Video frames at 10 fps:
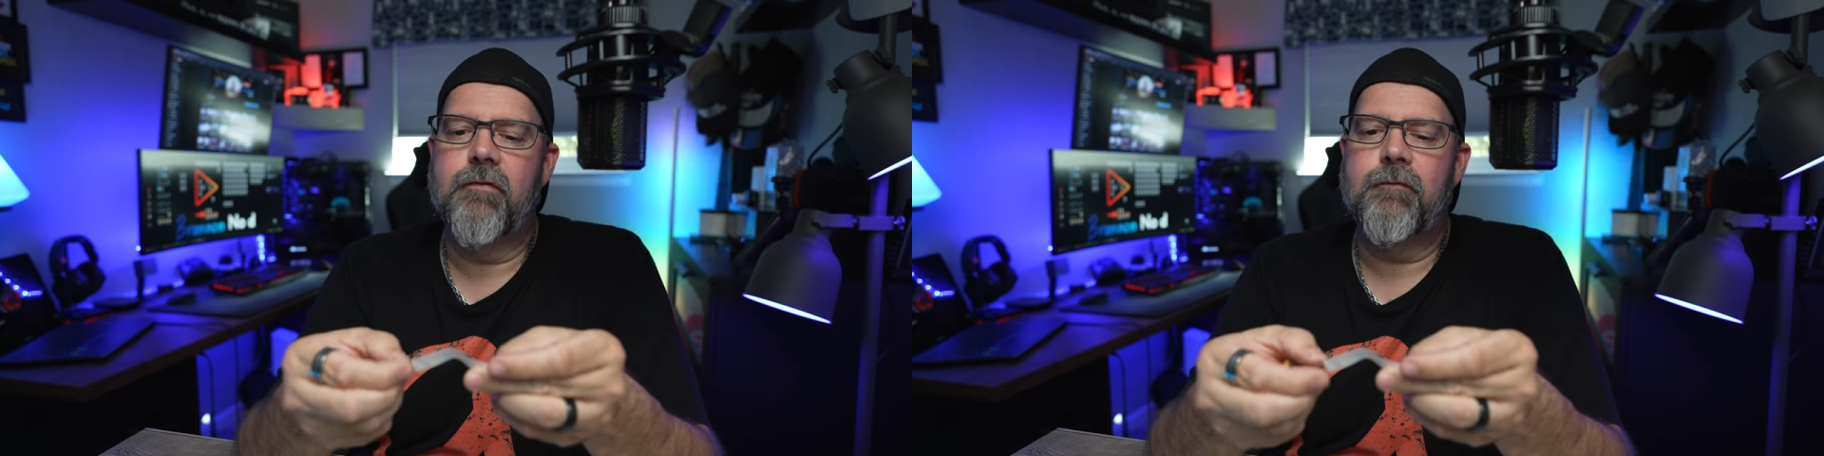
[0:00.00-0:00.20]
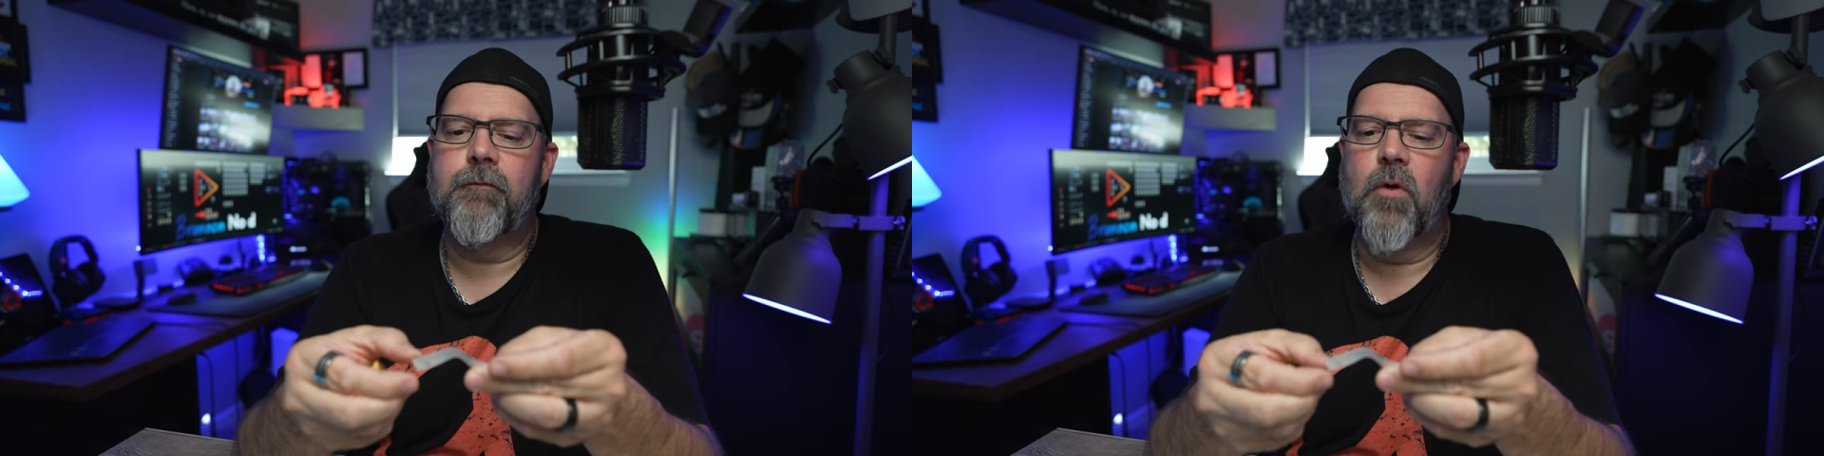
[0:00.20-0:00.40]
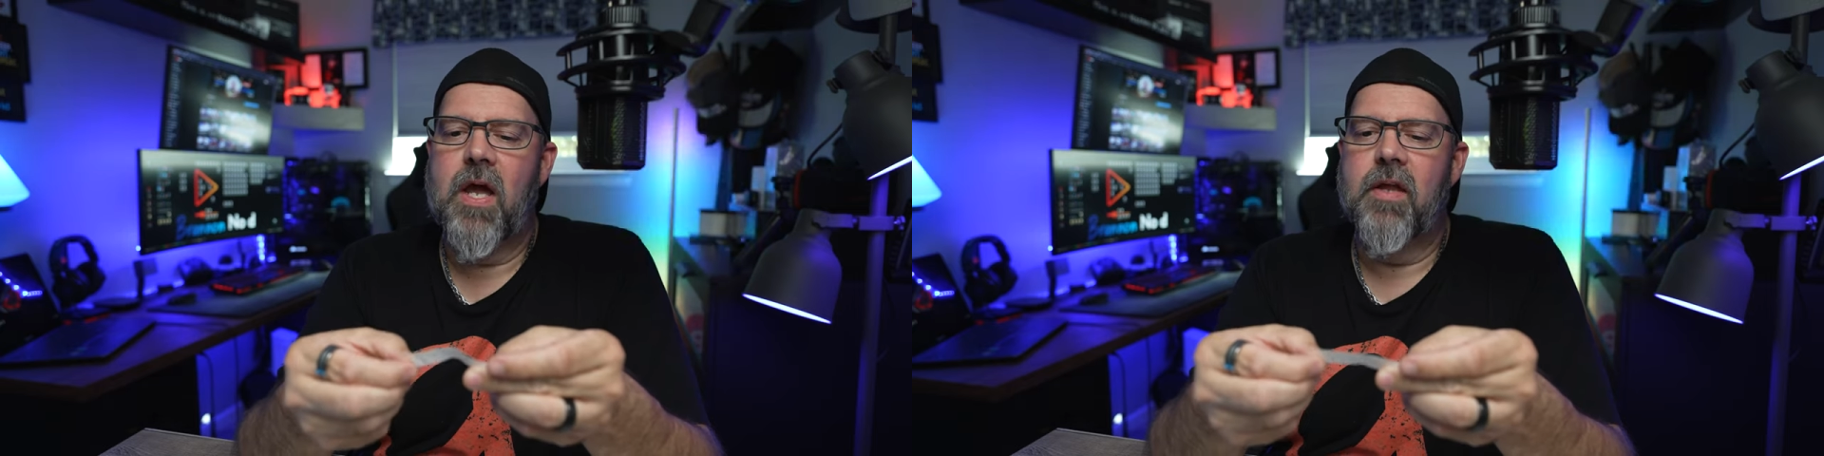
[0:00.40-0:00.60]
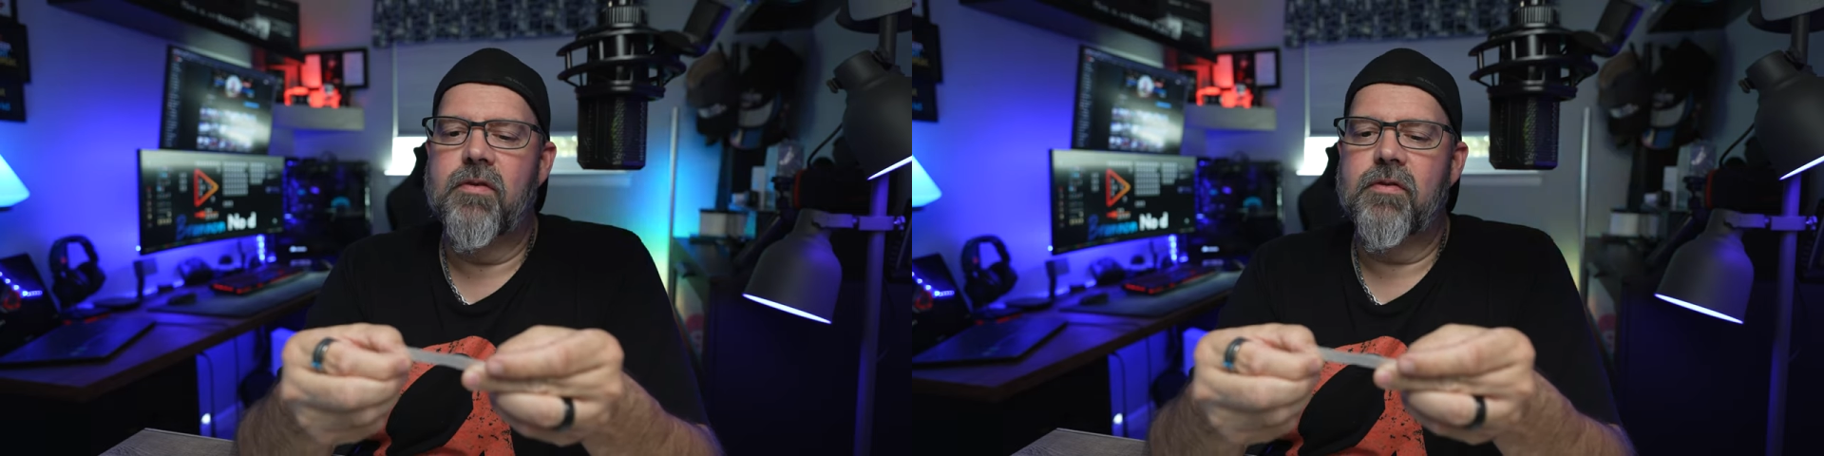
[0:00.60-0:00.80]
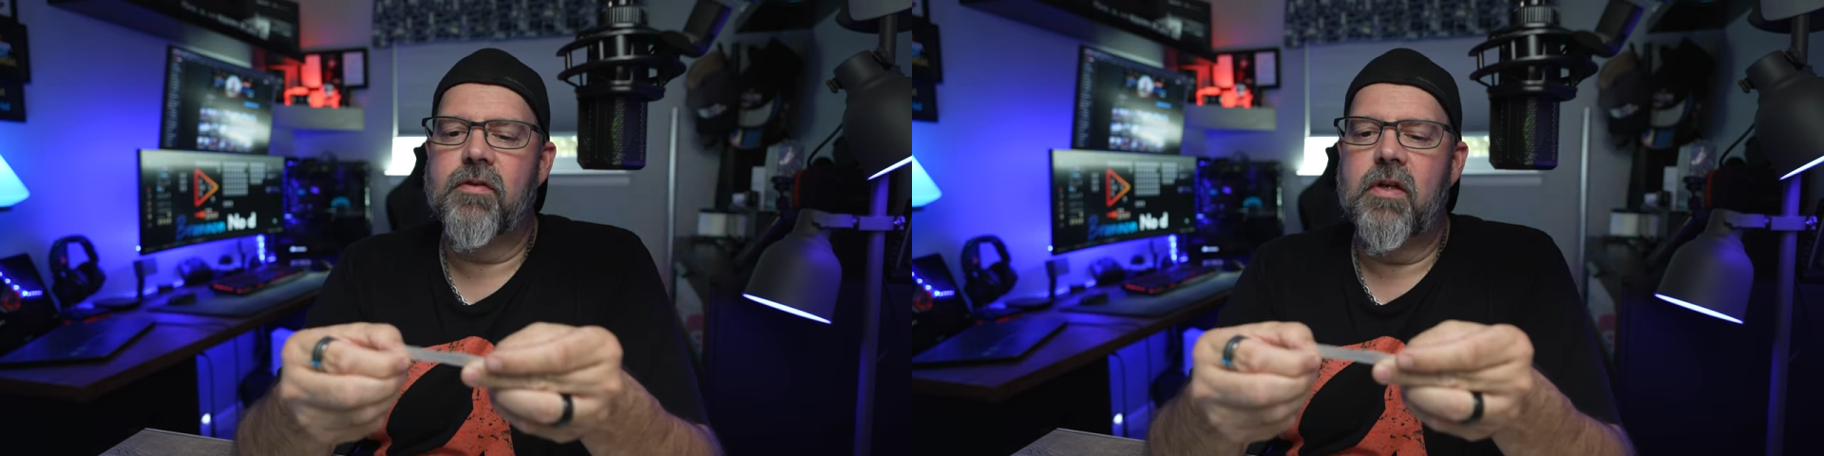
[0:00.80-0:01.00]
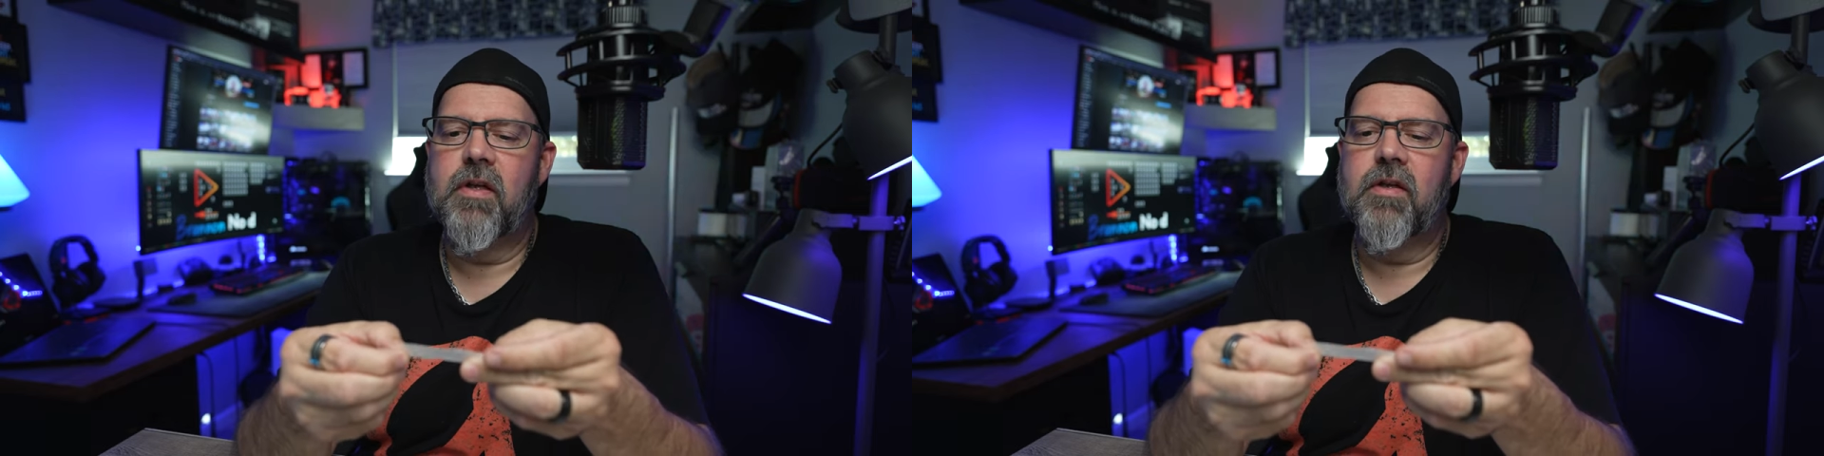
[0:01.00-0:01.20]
of friends